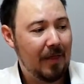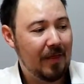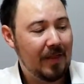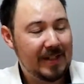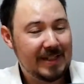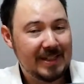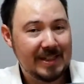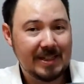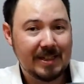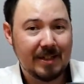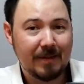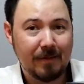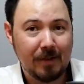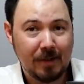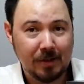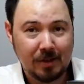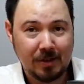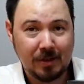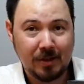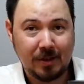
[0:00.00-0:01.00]
this is the
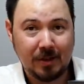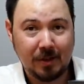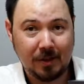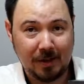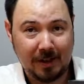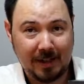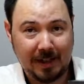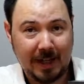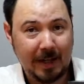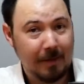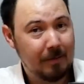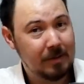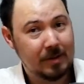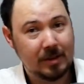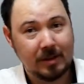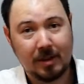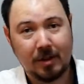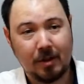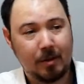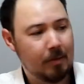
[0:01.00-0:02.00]
version you're going to get,
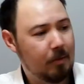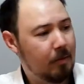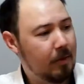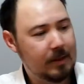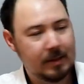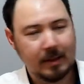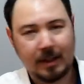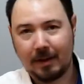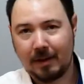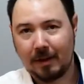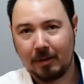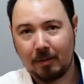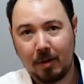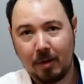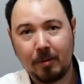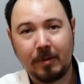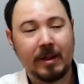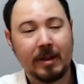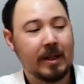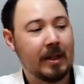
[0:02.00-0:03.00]
which is the normal one, nothing
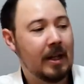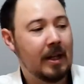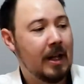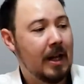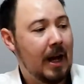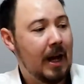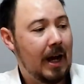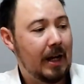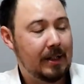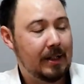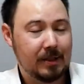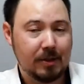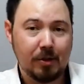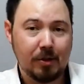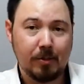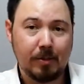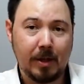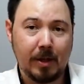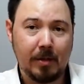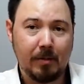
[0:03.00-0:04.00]
wrong with it. The
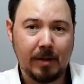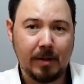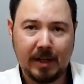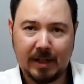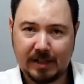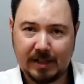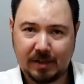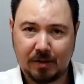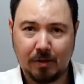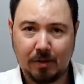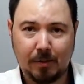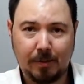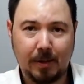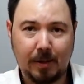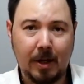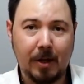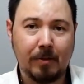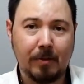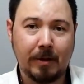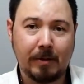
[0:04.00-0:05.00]
Scorpio one had
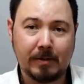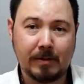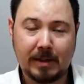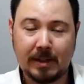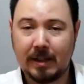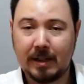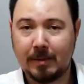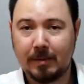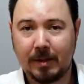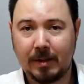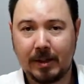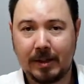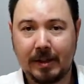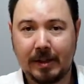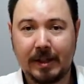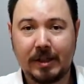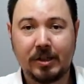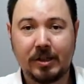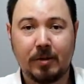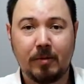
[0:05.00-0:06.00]
Scorpio and it was a limited
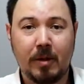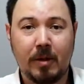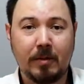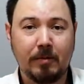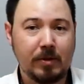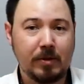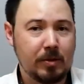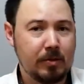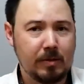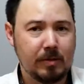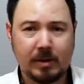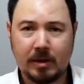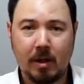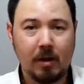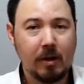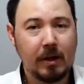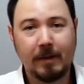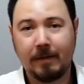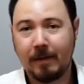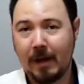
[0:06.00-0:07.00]
edition one, which was
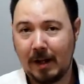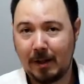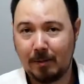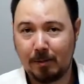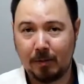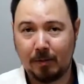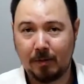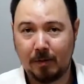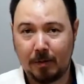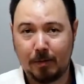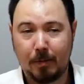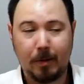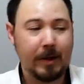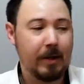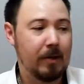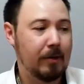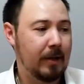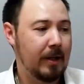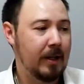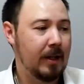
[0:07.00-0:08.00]
only available for
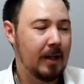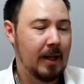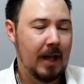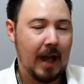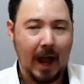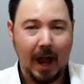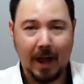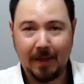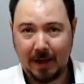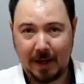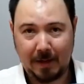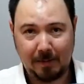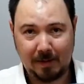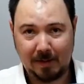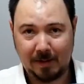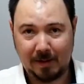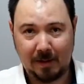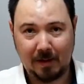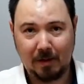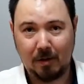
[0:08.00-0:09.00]
pre-order and they
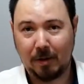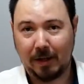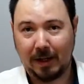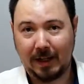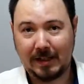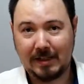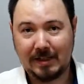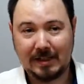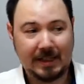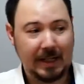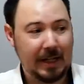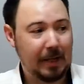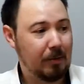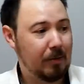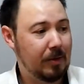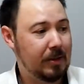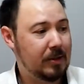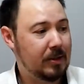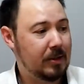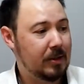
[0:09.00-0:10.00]
were long
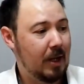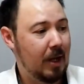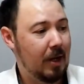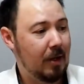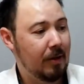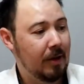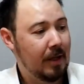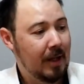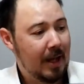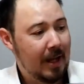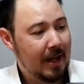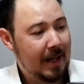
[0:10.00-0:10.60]
extinguished. So